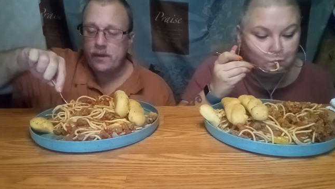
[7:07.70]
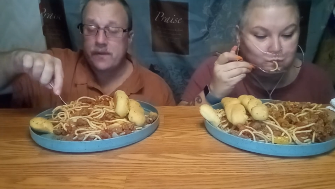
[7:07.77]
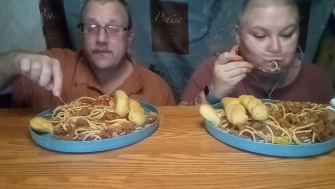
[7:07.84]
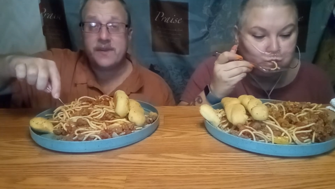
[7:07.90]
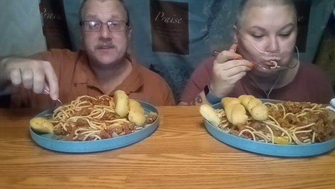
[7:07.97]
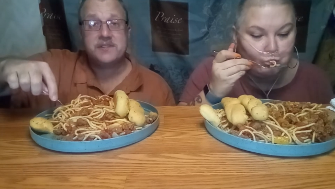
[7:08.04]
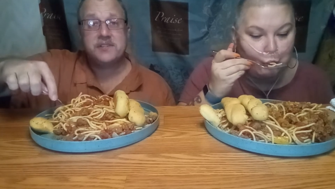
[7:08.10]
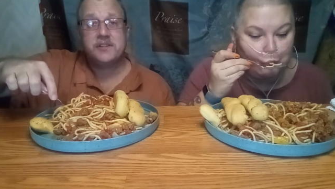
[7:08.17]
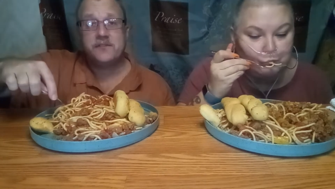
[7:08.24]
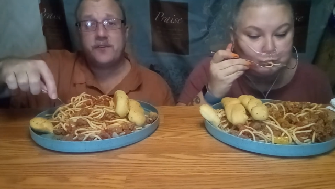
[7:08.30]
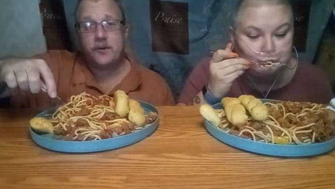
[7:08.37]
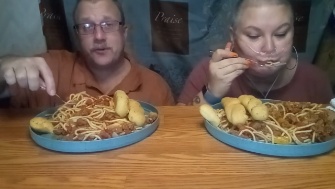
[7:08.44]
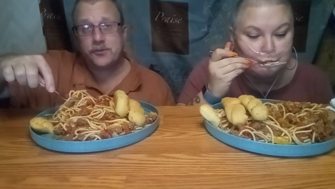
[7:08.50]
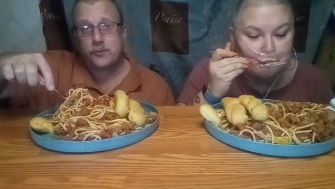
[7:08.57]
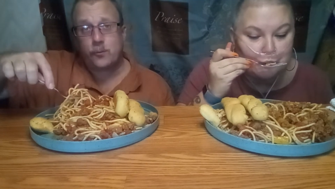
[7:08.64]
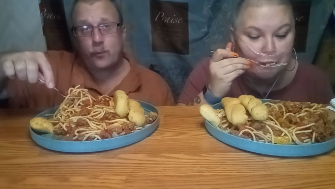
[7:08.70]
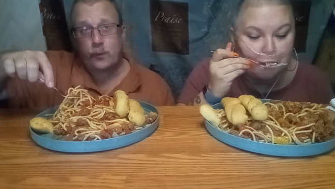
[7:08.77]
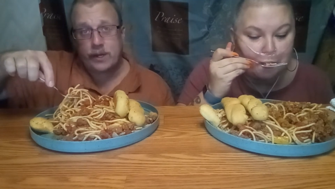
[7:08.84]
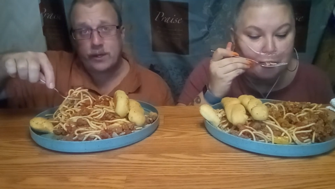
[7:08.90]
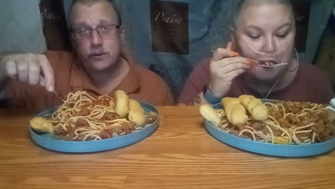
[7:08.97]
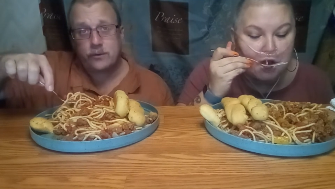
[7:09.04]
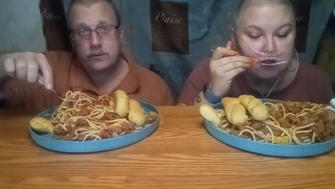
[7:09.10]
Speaker 1: This is the first
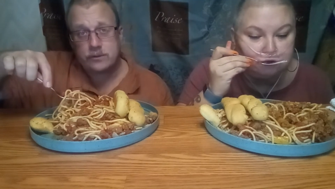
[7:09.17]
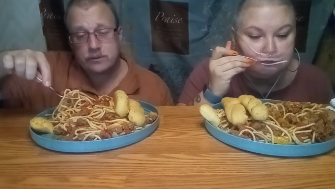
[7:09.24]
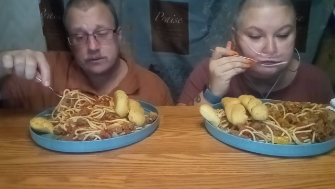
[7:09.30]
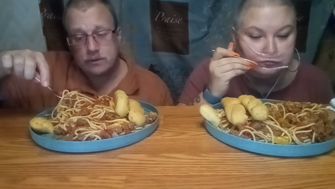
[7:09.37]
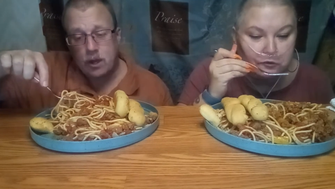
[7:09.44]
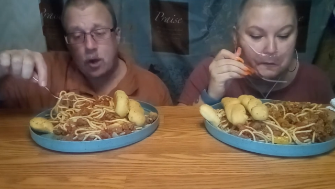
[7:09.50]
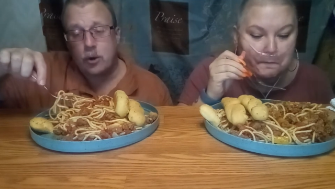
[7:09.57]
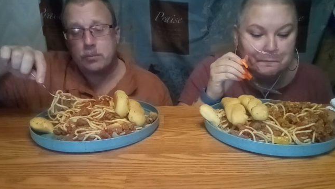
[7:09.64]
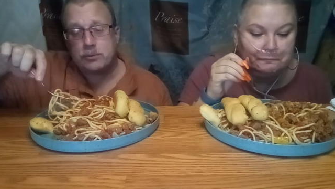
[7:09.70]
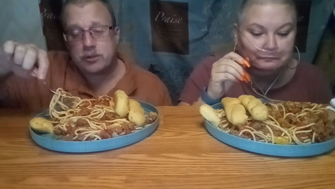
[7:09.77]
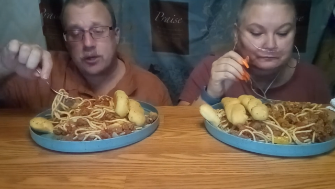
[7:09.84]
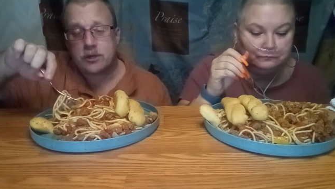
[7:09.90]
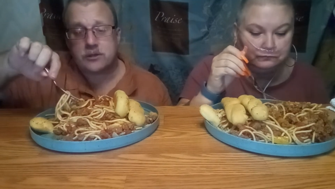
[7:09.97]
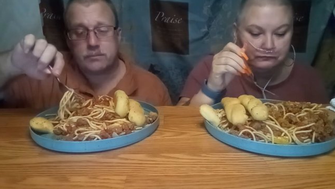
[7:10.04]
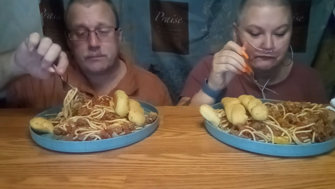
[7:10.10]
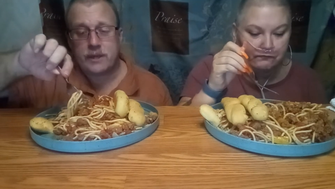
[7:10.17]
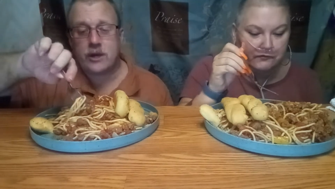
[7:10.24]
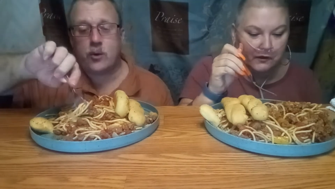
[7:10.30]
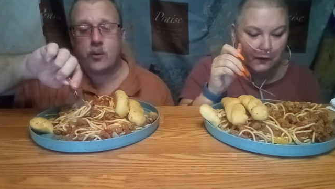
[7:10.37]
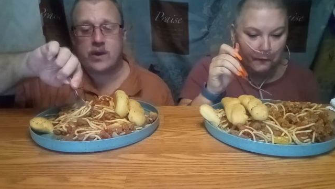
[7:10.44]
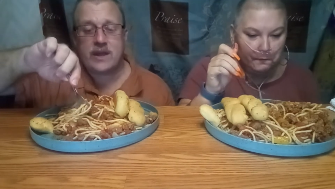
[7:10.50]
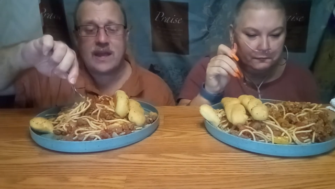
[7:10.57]
real home cooked
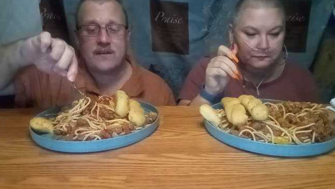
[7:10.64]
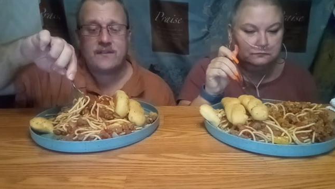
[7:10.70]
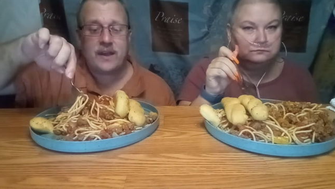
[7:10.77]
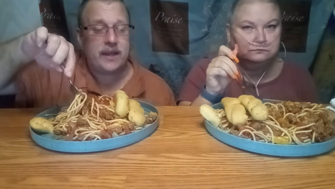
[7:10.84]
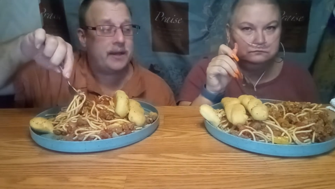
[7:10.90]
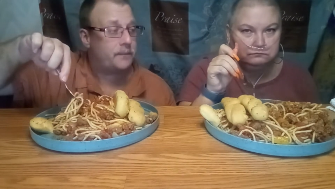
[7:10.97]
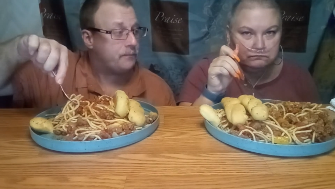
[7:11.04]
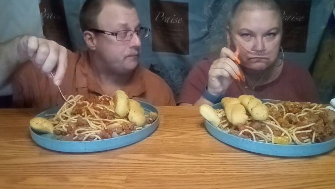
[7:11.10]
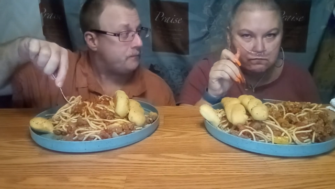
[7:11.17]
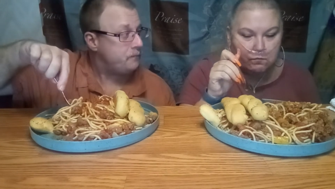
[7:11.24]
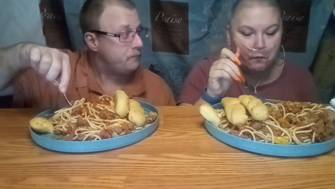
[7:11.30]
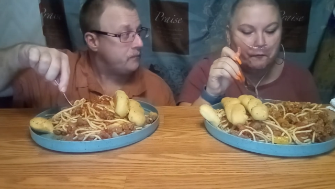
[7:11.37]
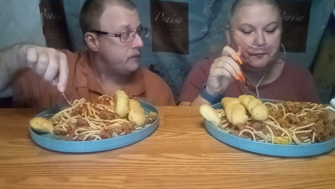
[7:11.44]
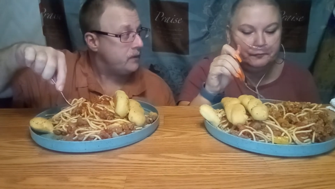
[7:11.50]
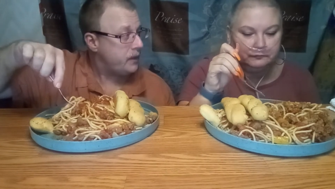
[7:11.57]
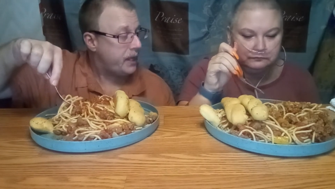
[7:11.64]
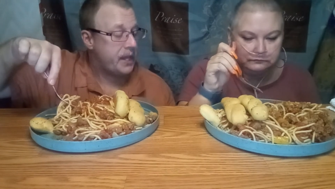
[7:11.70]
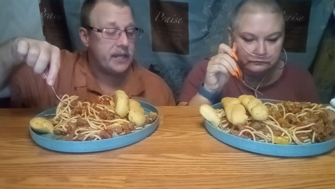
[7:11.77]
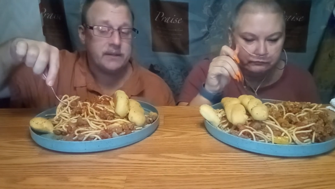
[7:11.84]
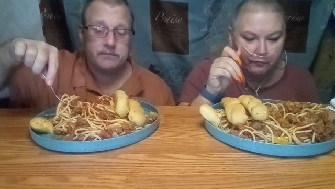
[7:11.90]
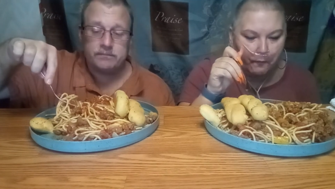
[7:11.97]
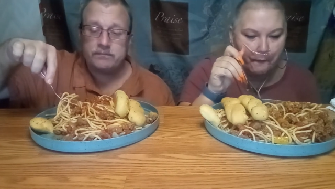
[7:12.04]
meal we have had
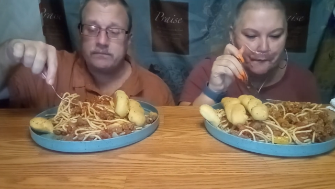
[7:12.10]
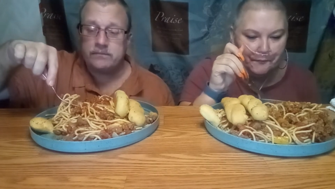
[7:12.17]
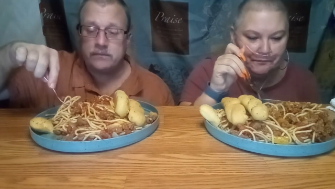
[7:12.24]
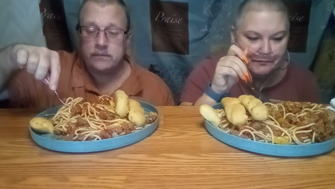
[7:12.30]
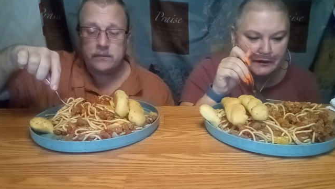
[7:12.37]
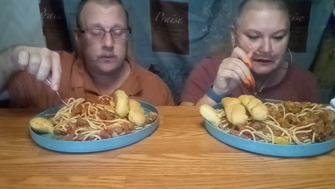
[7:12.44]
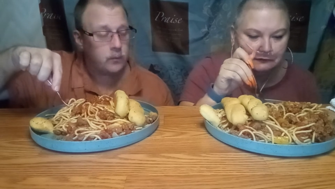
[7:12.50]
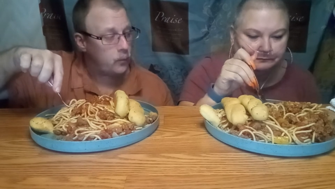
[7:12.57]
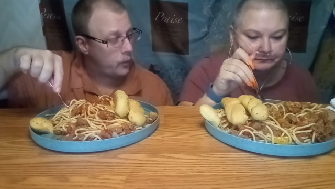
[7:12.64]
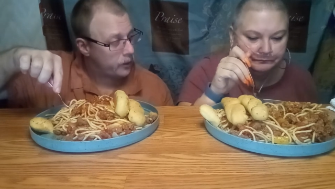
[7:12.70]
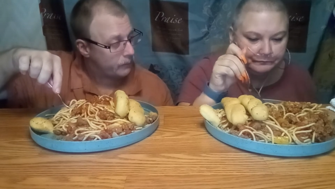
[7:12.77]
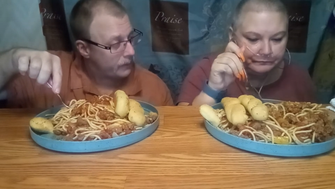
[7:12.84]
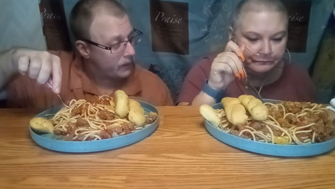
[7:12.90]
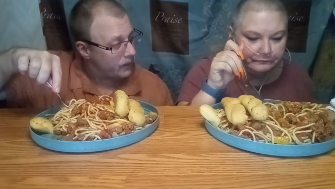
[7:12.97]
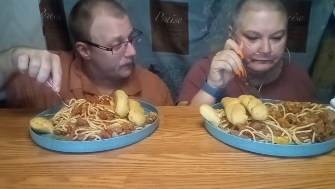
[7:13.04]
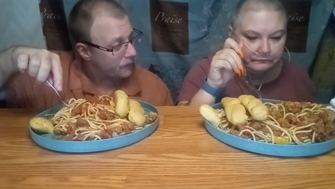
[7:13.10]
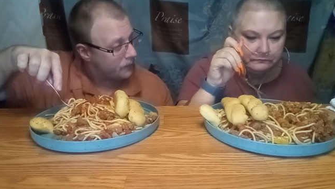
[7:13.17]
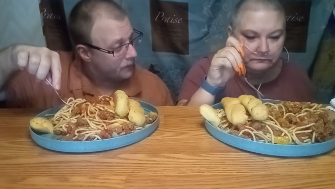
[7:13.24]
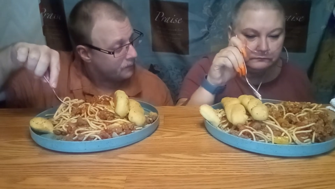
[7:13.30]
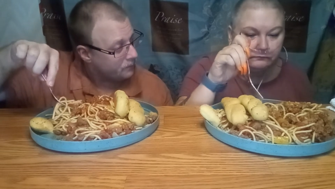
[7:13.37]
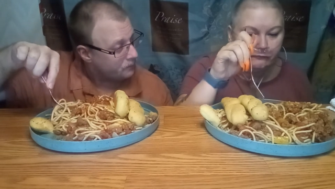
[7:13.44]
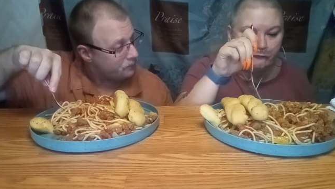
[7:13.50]
in what a month
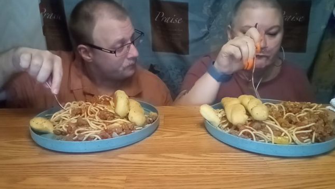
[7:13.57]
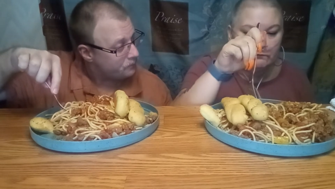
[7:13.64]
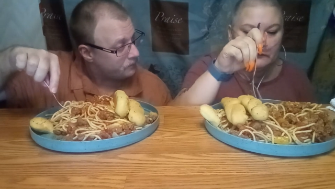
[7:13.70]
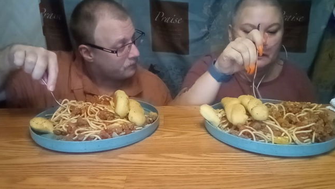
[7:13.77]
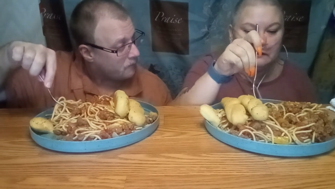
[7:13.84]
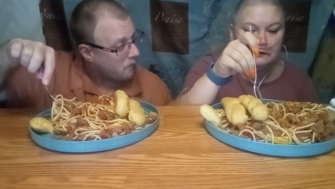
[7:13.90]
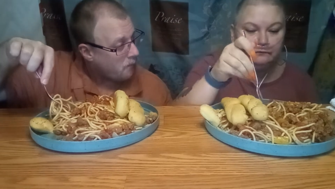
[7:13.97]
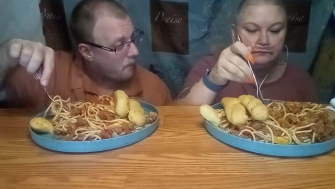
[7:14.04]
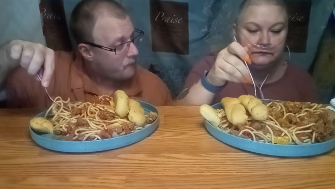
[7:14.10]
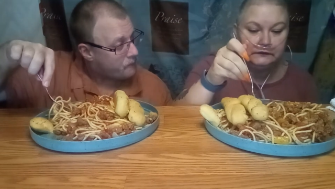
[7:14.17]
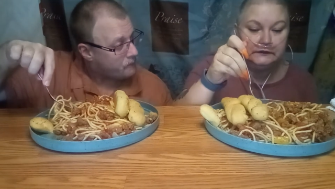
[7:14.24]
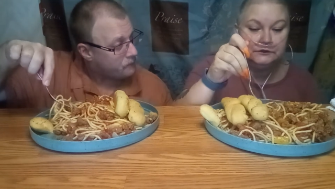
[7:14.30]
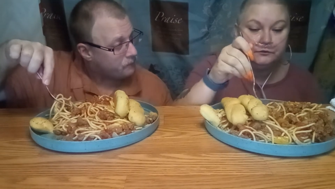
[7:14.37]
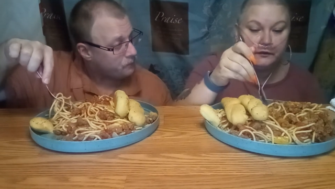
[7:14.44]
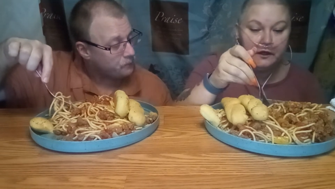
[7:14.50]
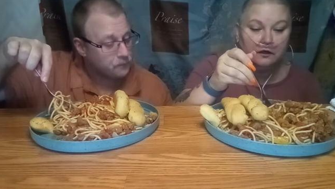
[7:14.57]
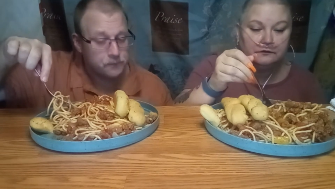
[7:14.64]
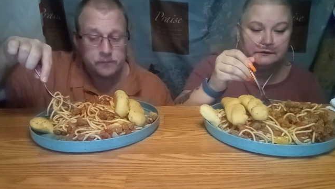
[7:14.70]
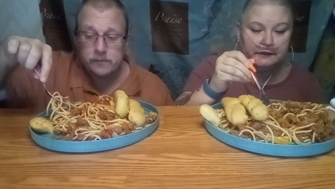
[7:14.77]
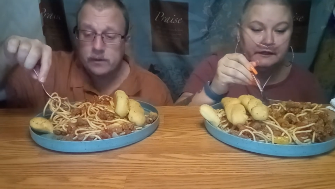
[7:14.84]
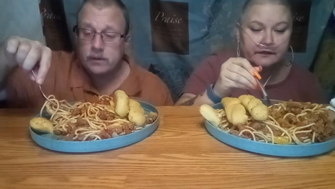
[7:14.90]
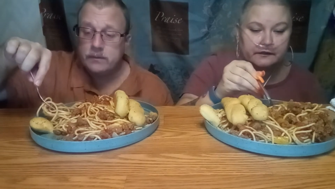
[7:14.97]
since we got
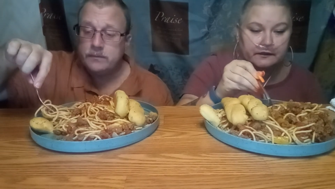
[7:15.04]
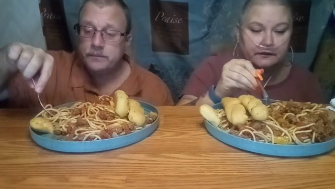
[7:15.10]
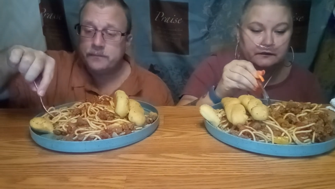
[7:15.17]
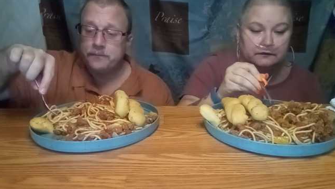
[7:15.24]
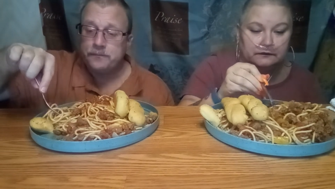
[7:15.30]
sick.